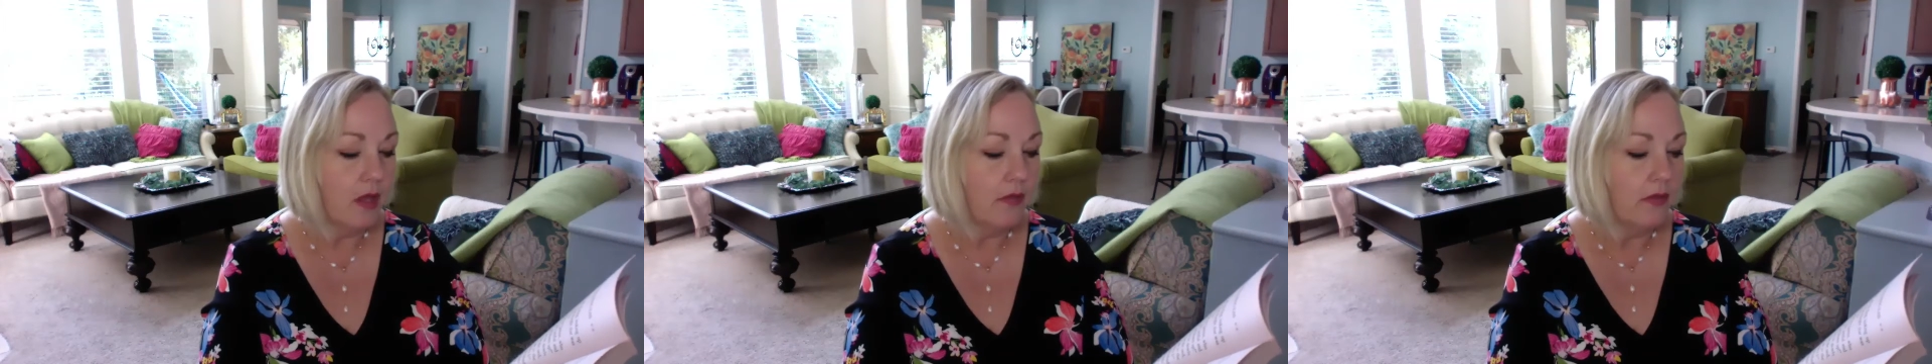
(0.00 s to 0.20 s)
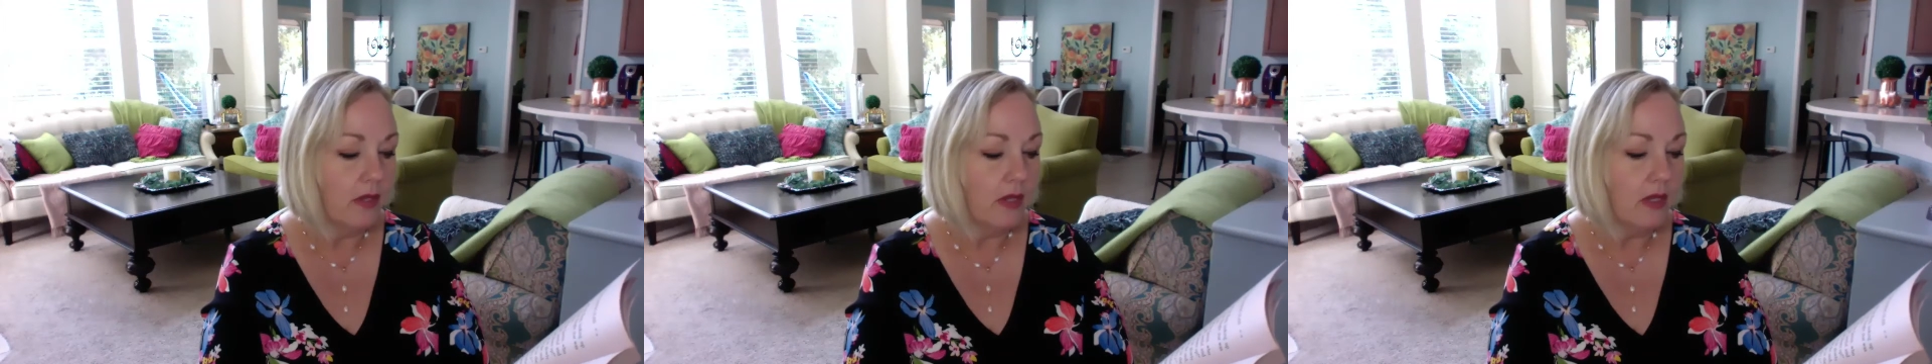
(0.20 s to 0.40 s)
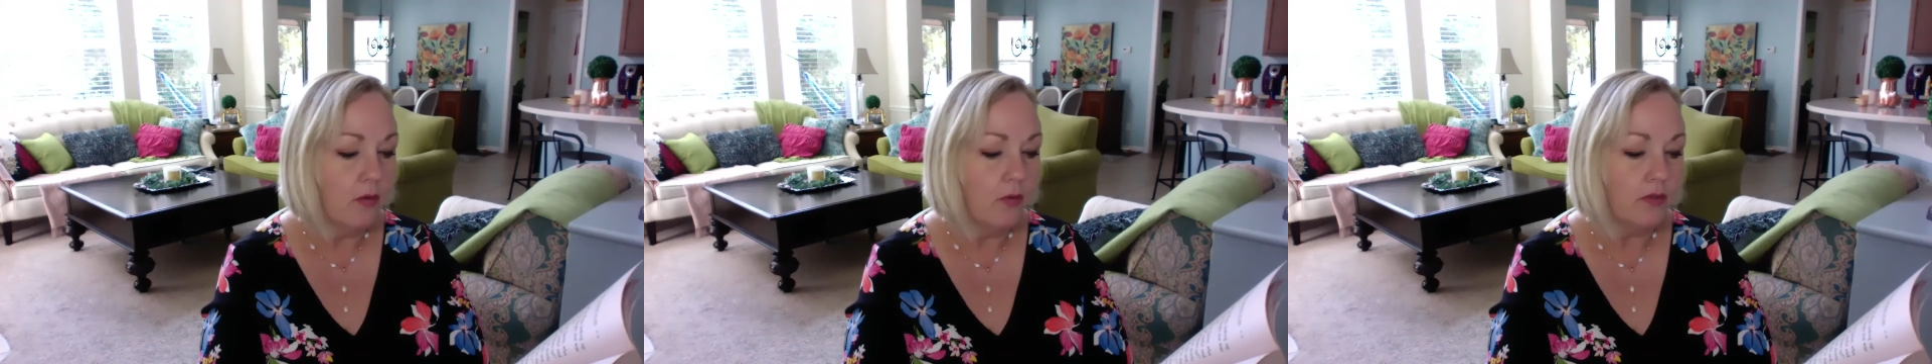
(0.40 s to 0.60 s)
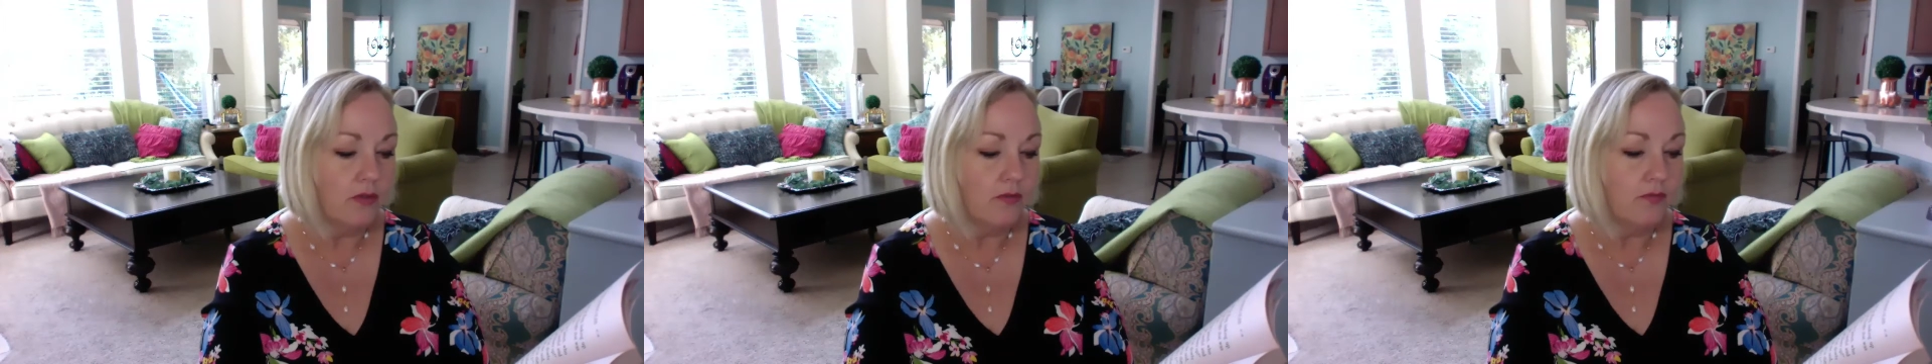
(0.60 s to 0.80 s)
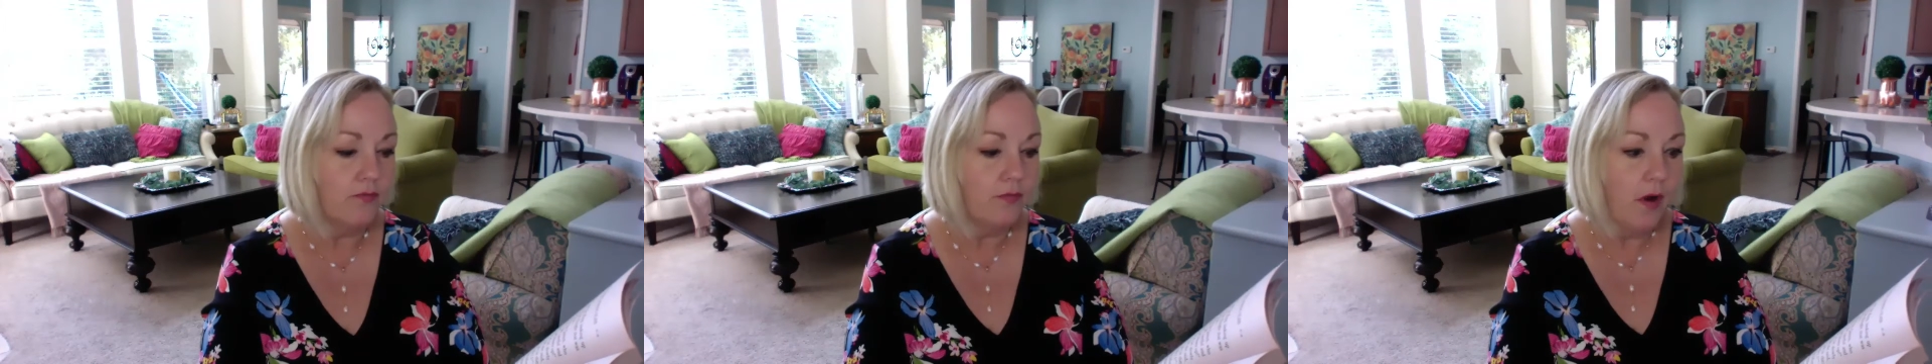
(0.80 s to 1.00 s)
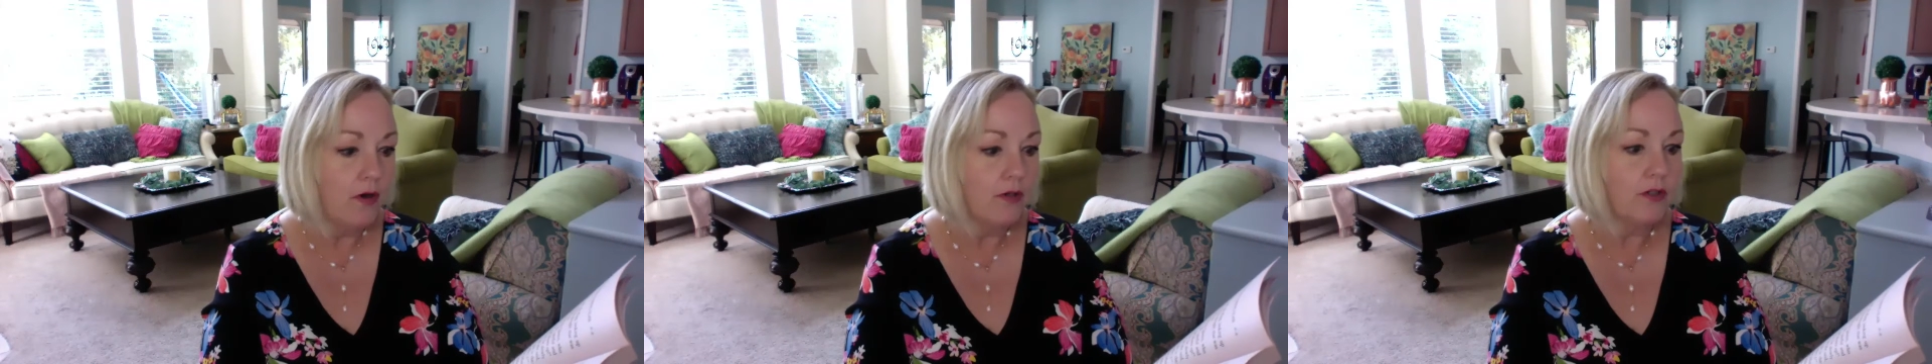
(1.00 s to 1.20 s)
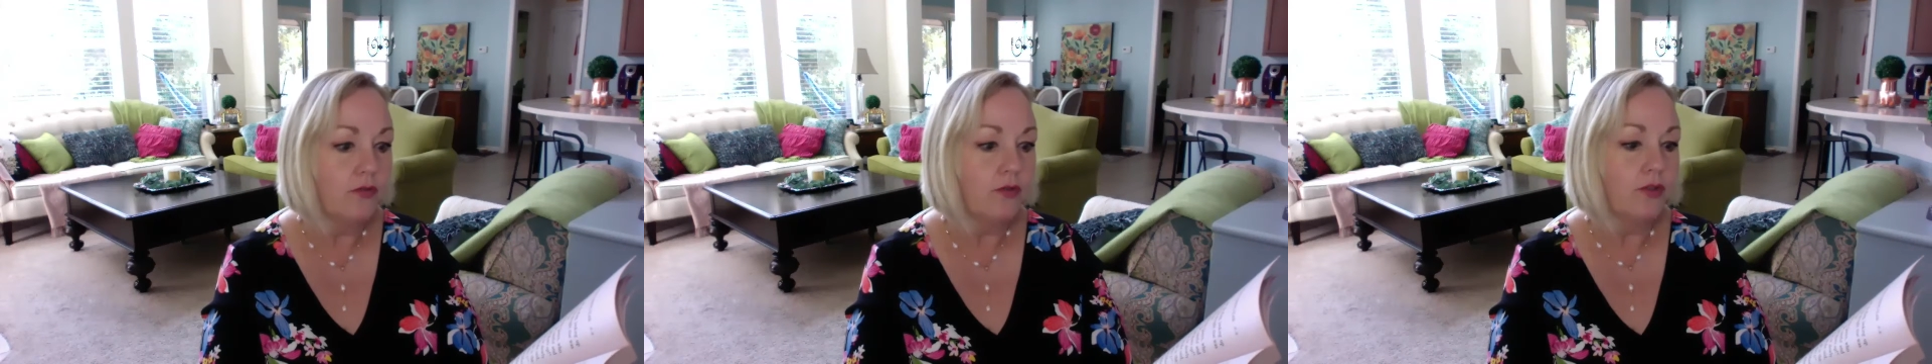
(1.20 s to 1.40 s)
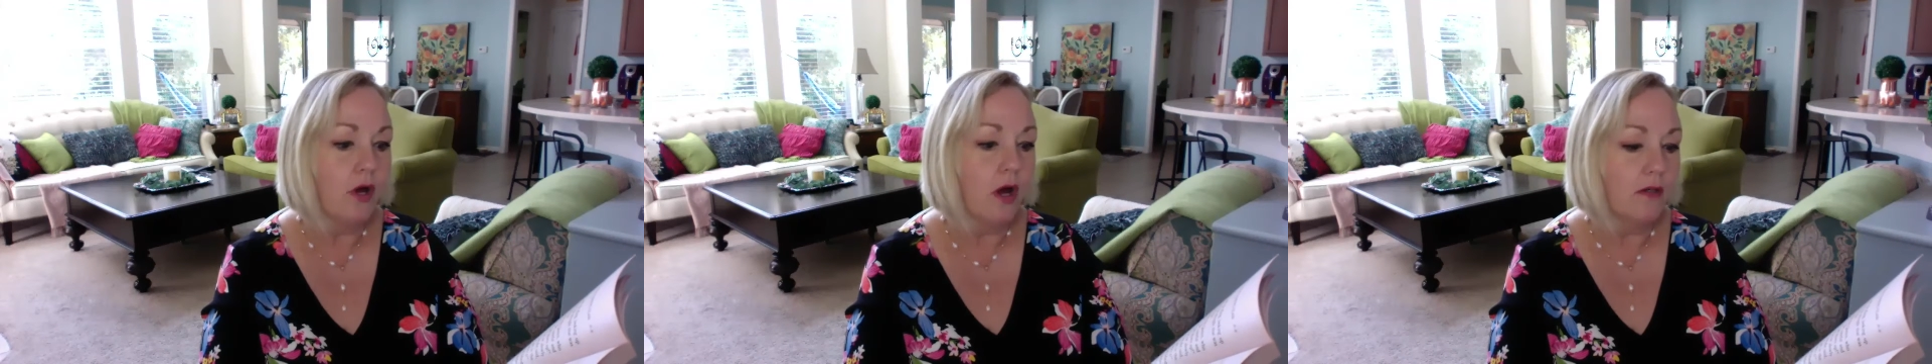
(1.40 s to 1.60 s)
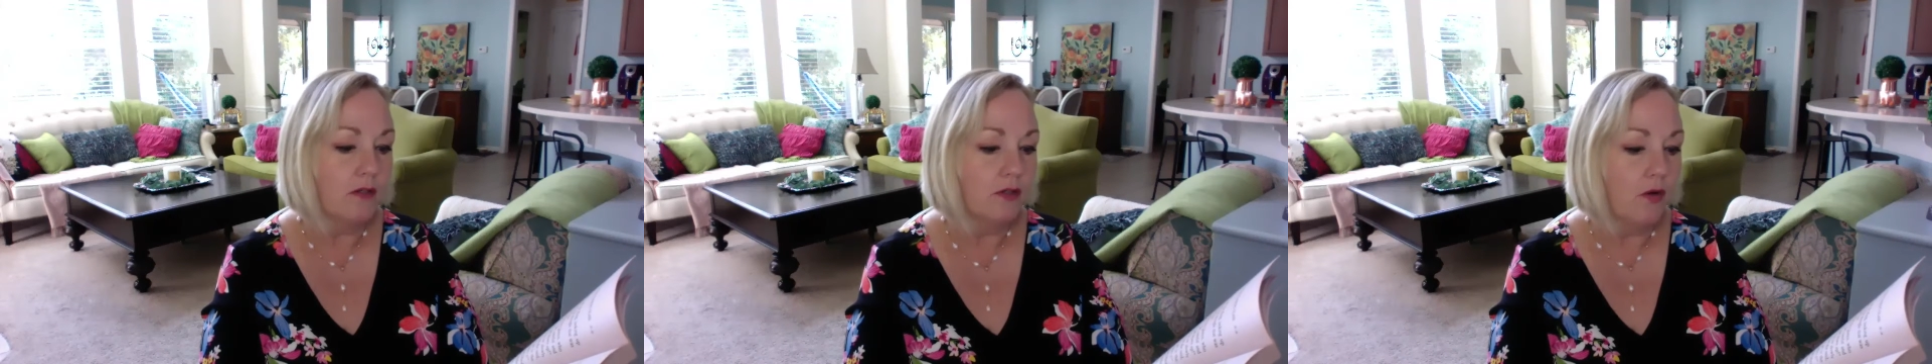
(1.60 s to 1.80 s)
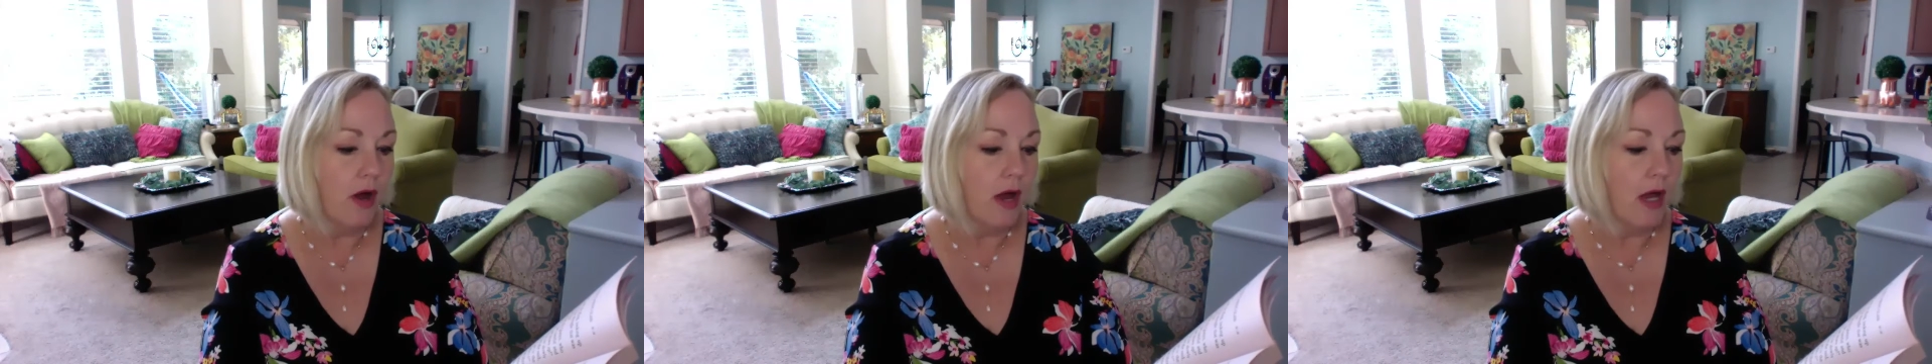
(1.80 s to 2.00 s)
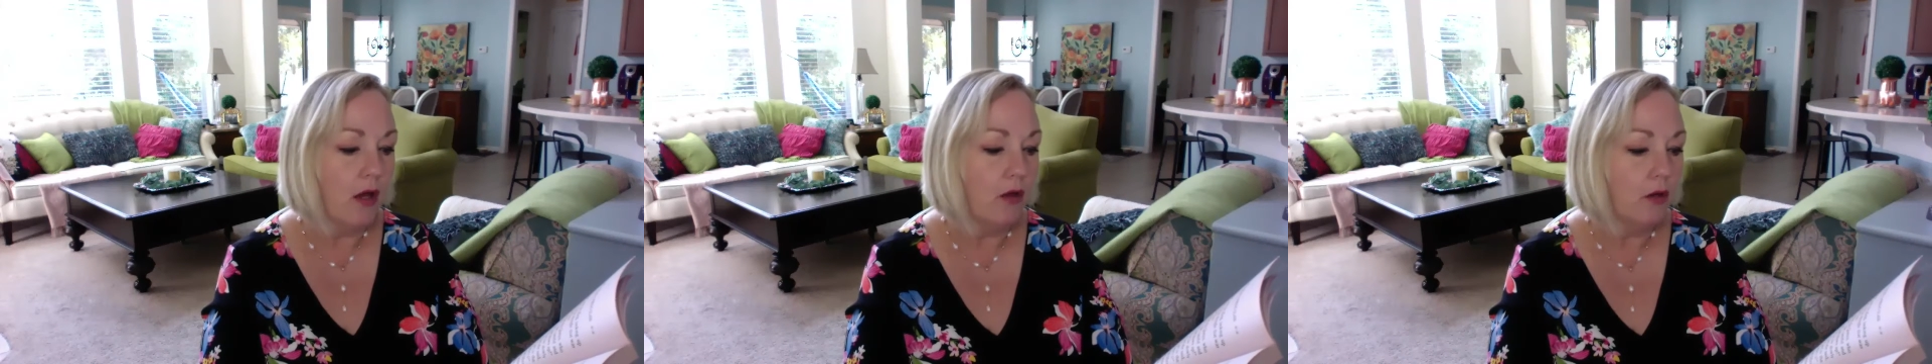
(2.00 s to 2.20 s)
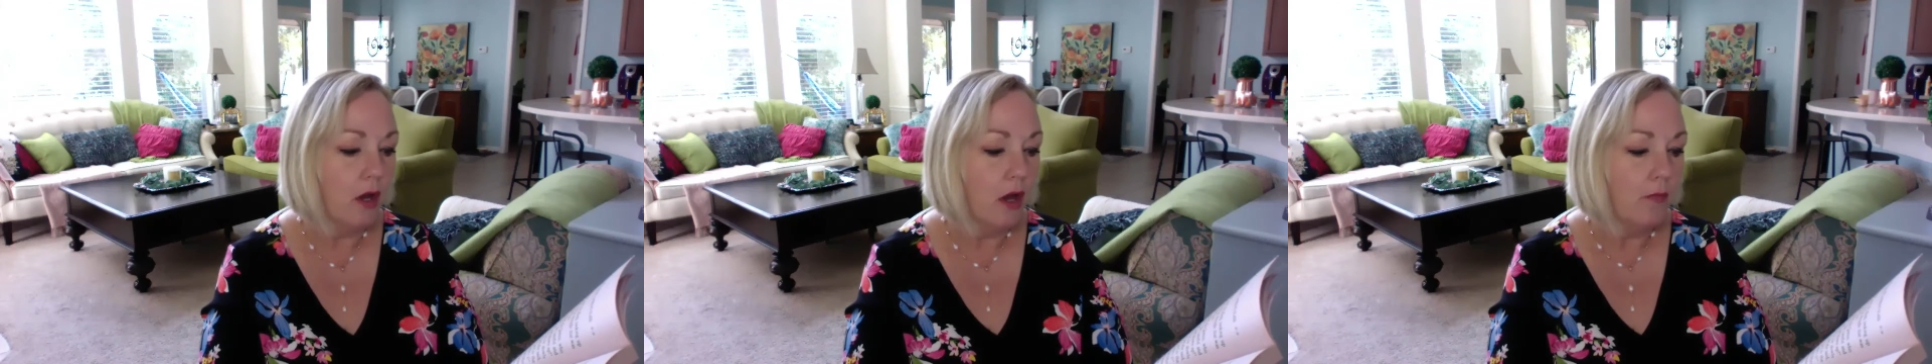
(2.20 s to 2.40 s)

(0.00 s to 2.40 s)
The King was far too shocked to cry out,